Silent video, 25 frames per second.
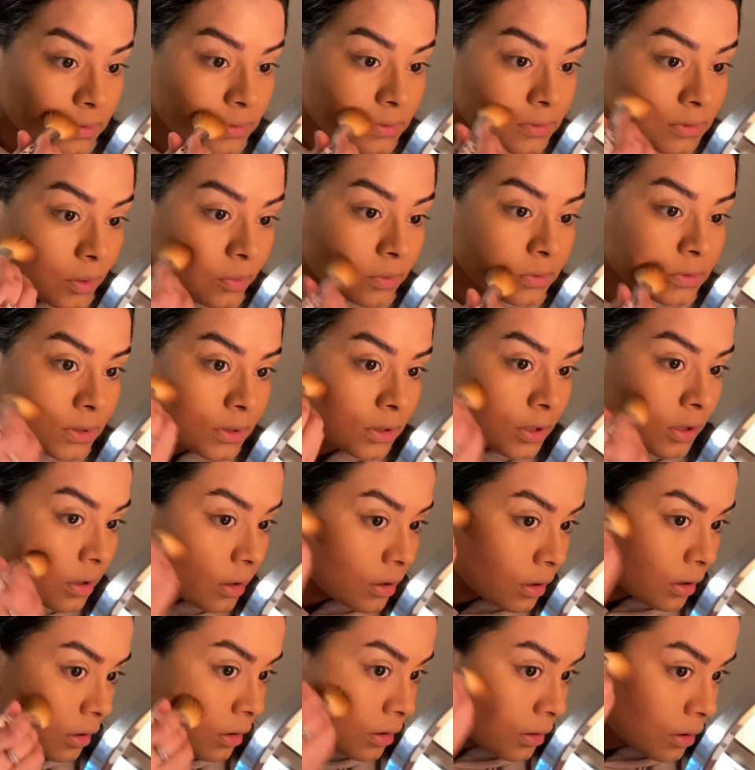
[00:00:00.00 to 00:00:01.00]
So
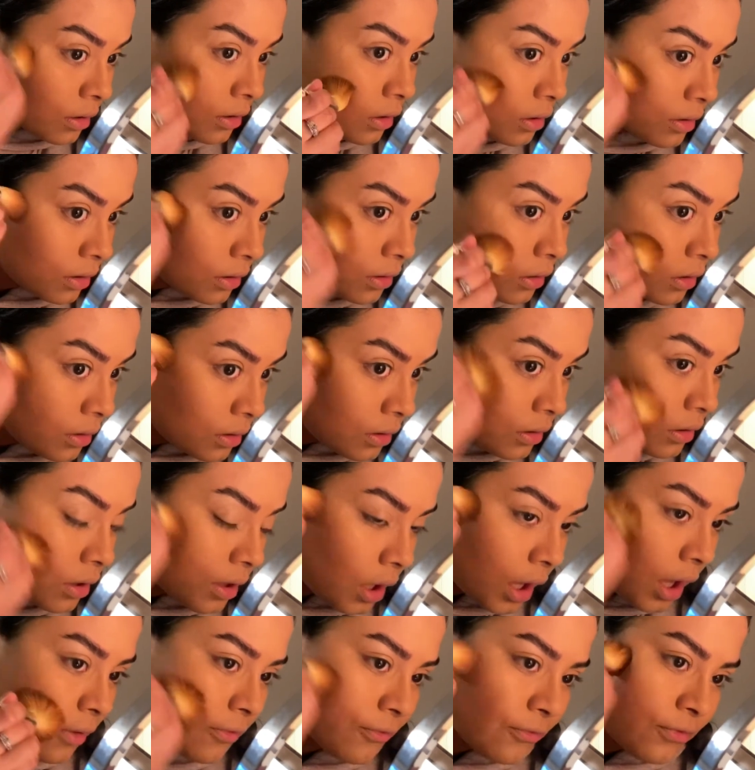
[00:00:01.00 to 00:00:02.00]
insecure.
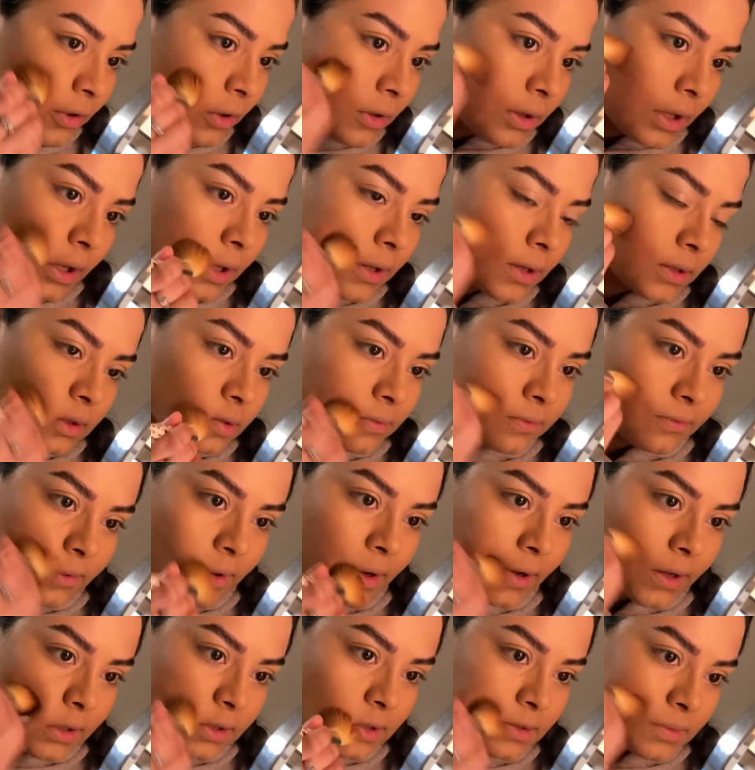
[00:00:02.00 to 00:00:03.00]
I feel like it
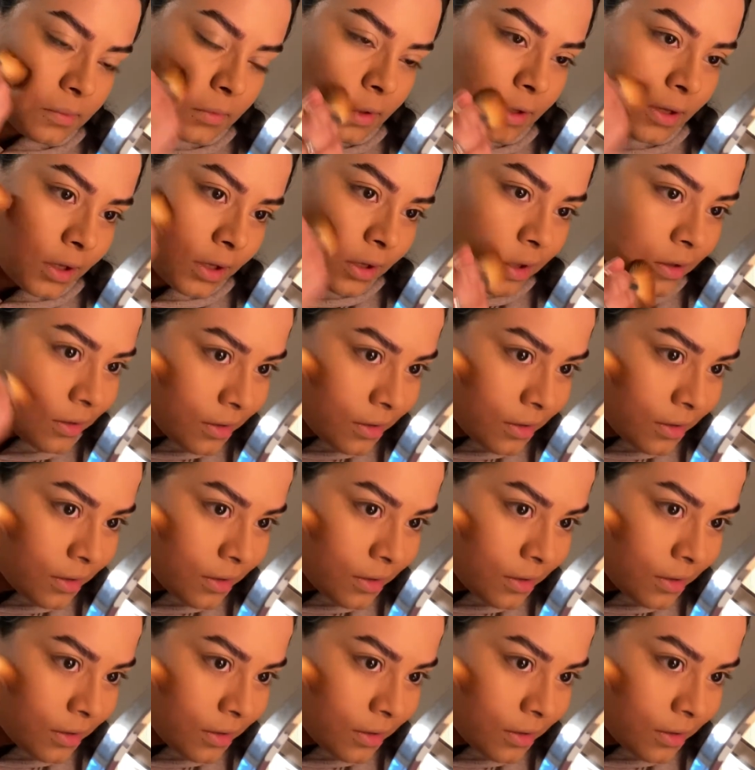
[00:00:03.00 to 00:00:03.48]
defines me.